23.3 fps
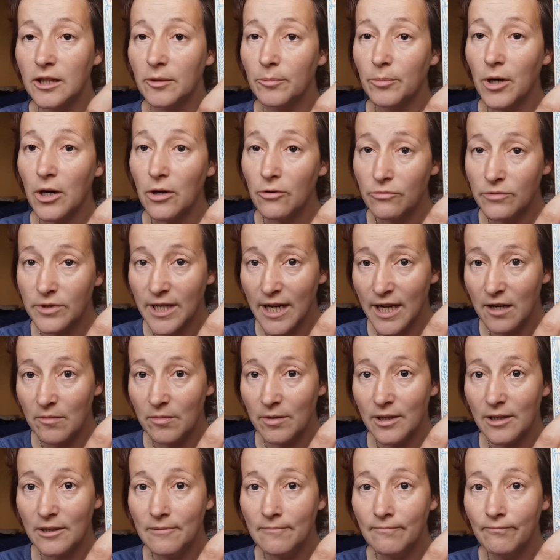the brown
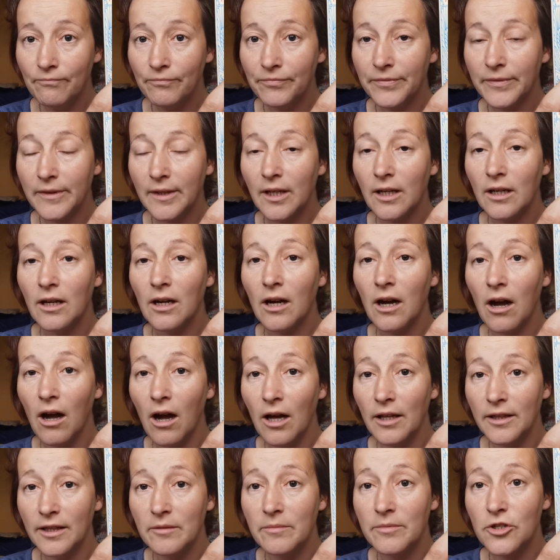table
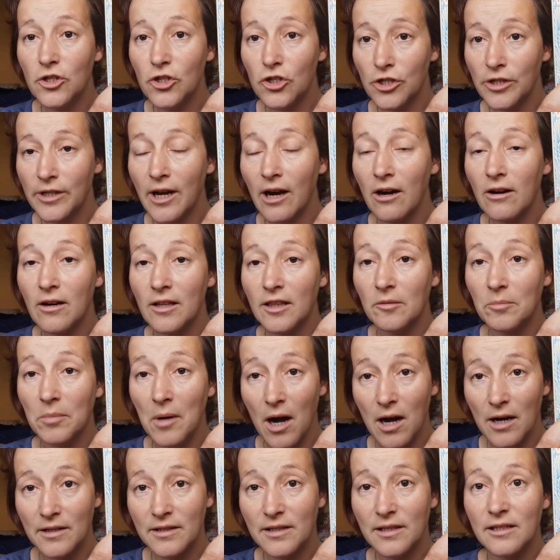on the magician card on the
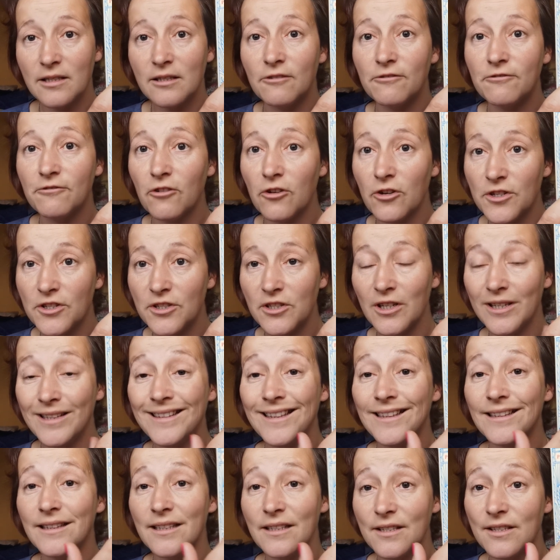box is the first sign
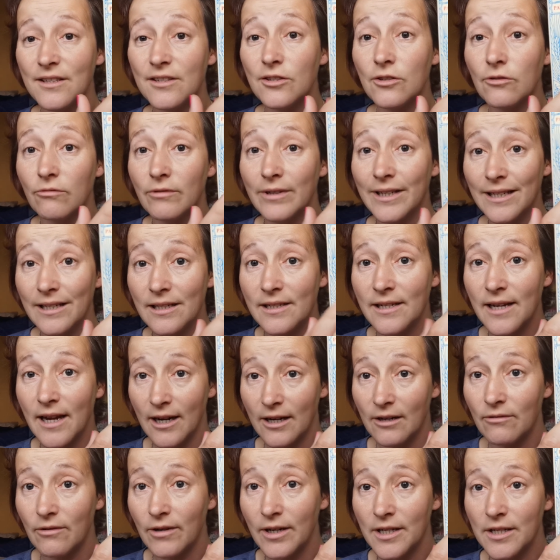that this is the real
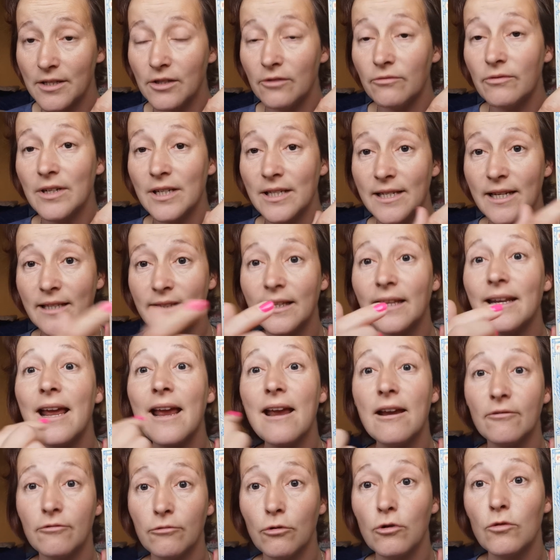deck, right? The real deck that
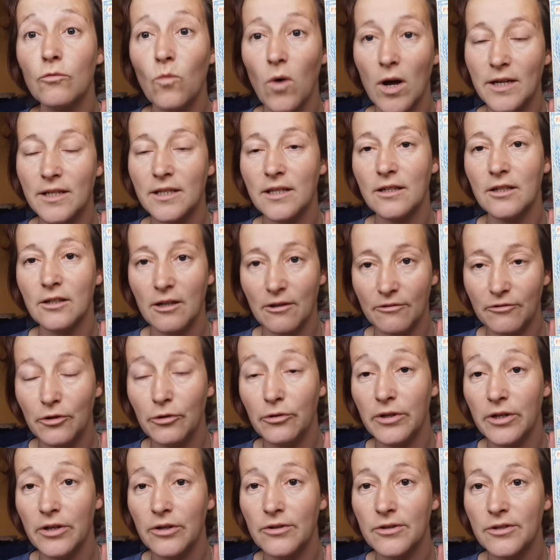everyone wanted a
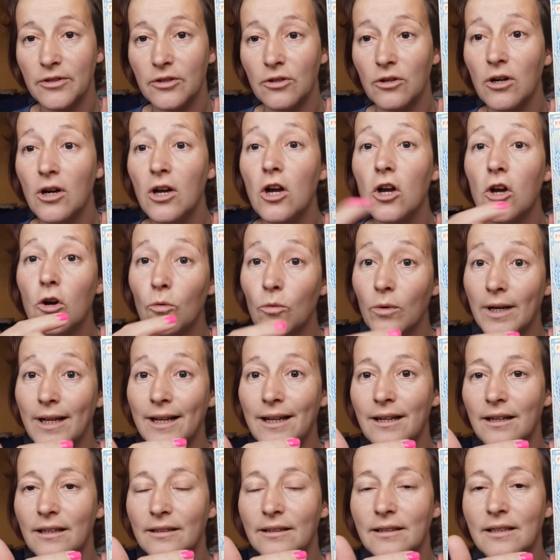few years ago when I
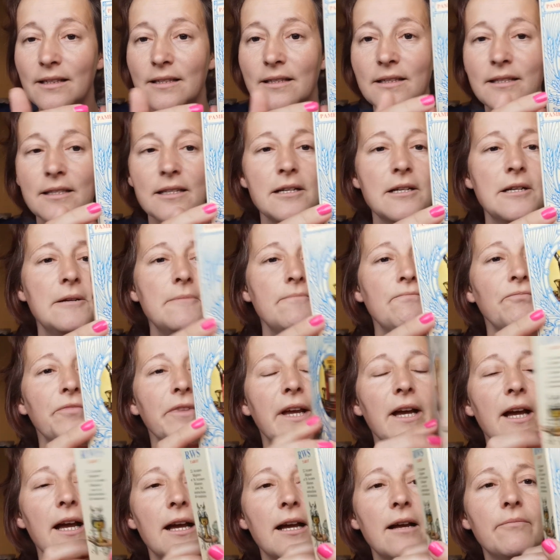got this.
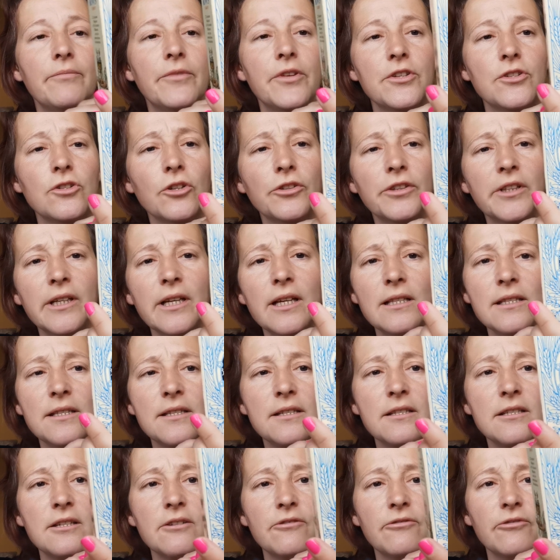Um, there's nothing else
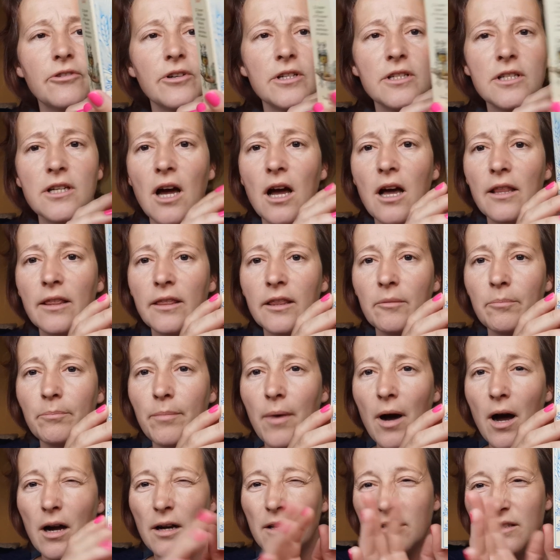different on the
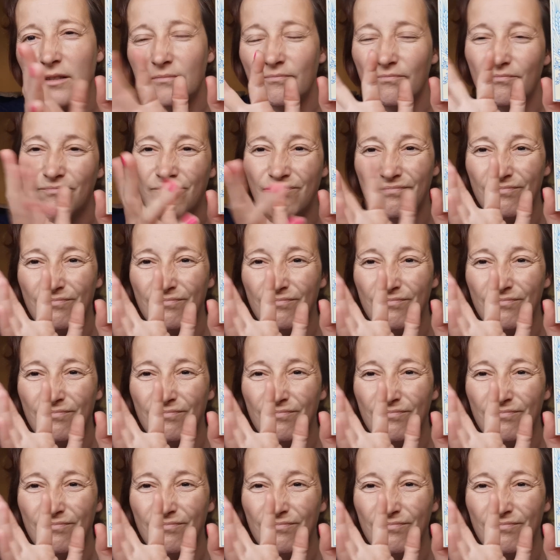box,